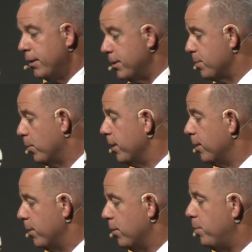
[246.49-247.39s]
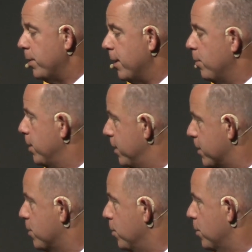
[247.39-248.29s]
This morning we opened our
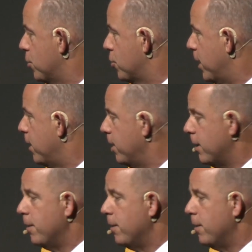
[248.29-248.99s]
Discord channel